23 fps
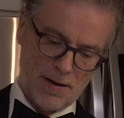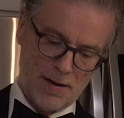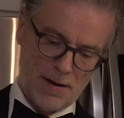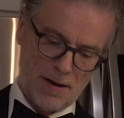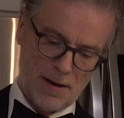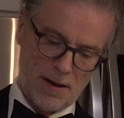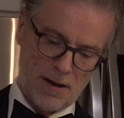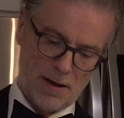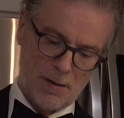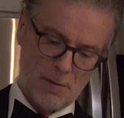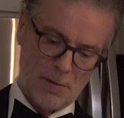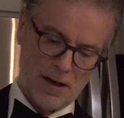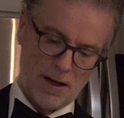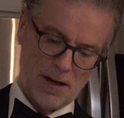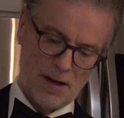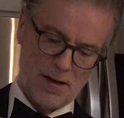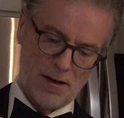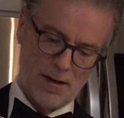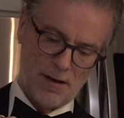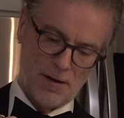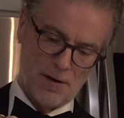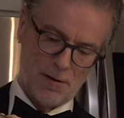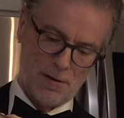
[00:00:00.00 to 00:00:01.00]
There we
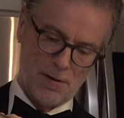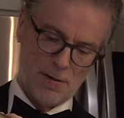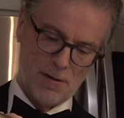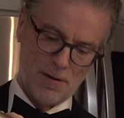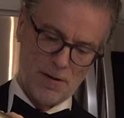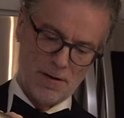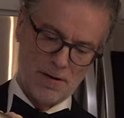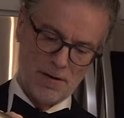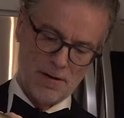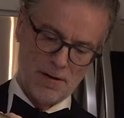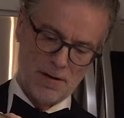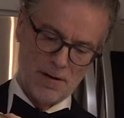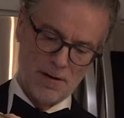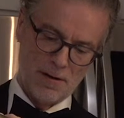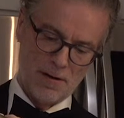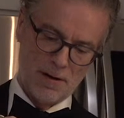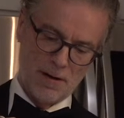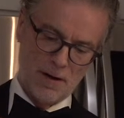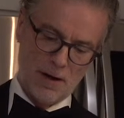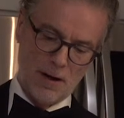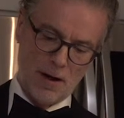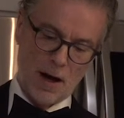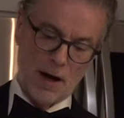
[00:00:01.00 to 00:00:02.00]
go.
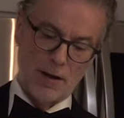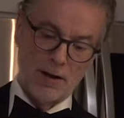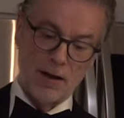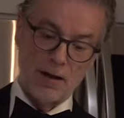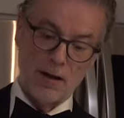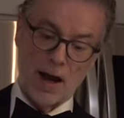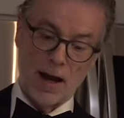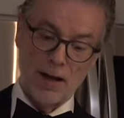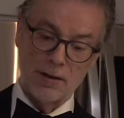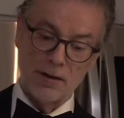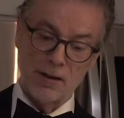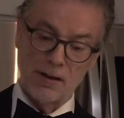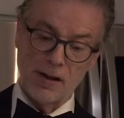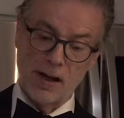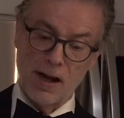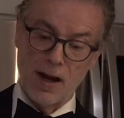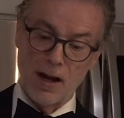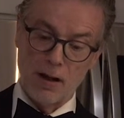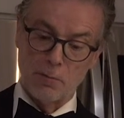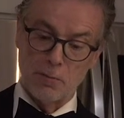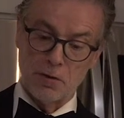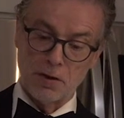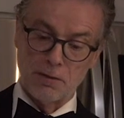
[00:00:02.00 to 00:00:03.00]
And it actually
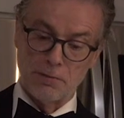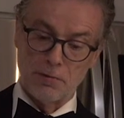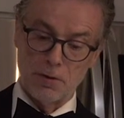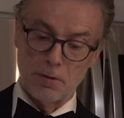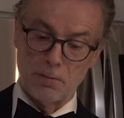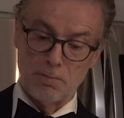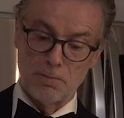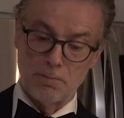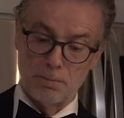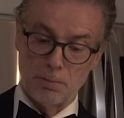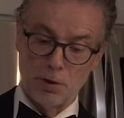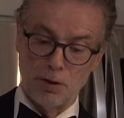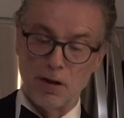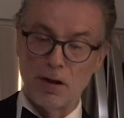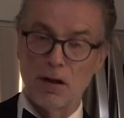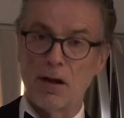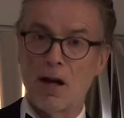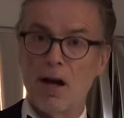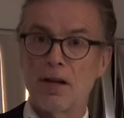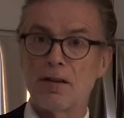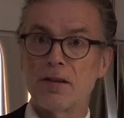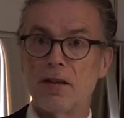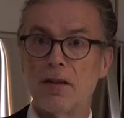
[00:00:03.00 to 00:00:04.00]
helps if you put the
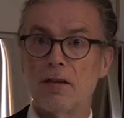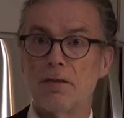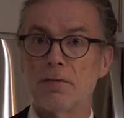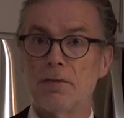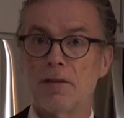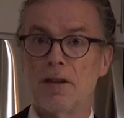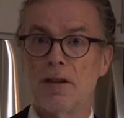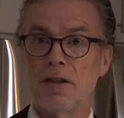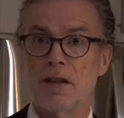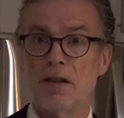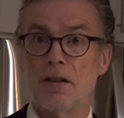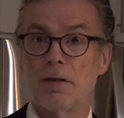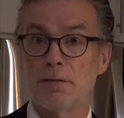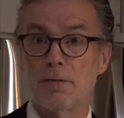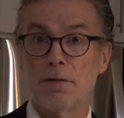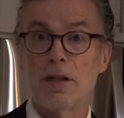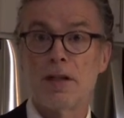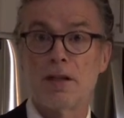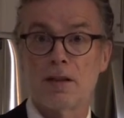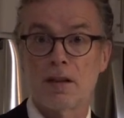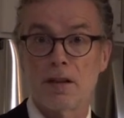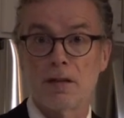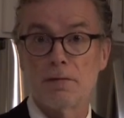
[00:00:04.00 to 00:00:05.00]
glass in the fridge, in the
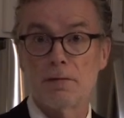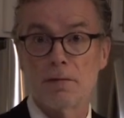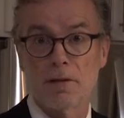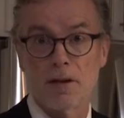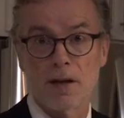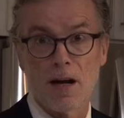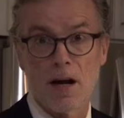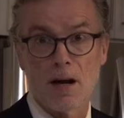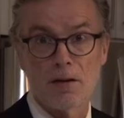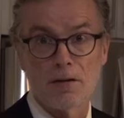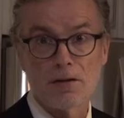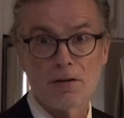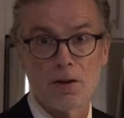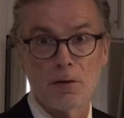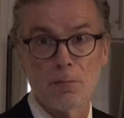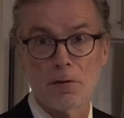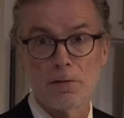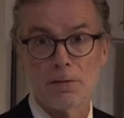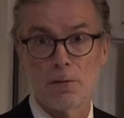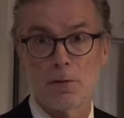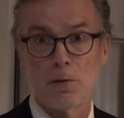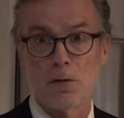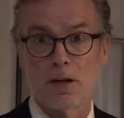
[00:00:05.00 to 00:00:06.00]
freezer for an hour or so
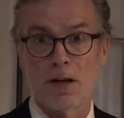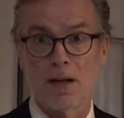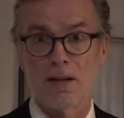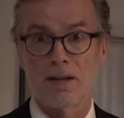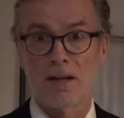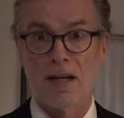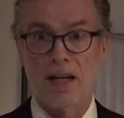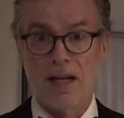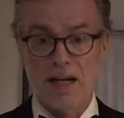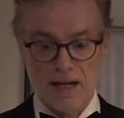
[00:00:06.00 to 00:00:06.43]
beforehand.